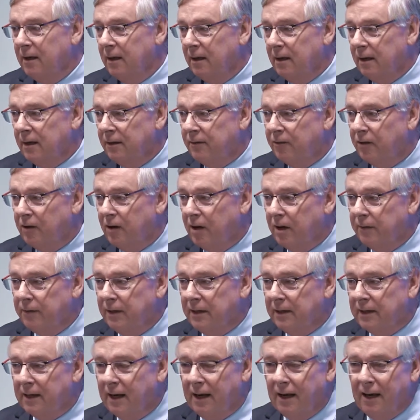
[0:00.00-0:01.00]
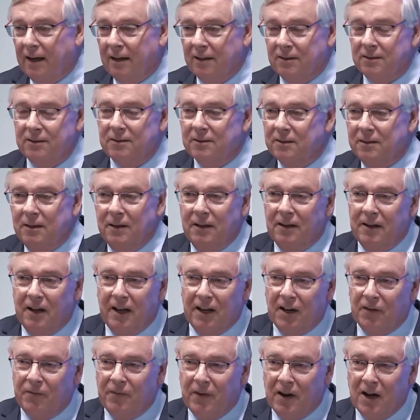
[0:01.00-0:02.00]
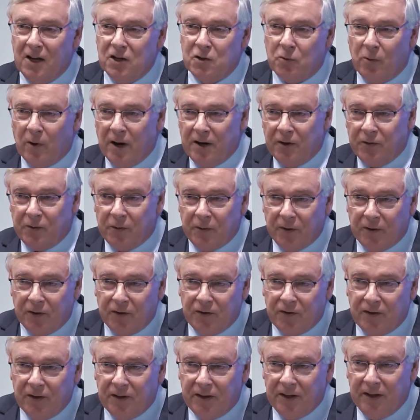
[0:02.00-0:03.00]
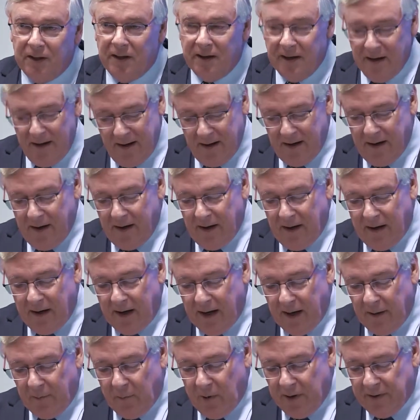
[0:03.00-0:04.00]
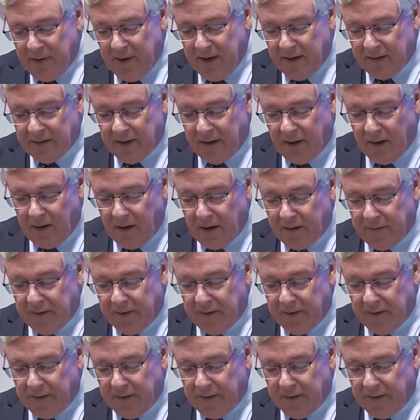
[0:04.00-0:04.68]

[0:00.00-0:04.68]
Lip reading: and driving cars at a fast rate through the city. And we think that a lot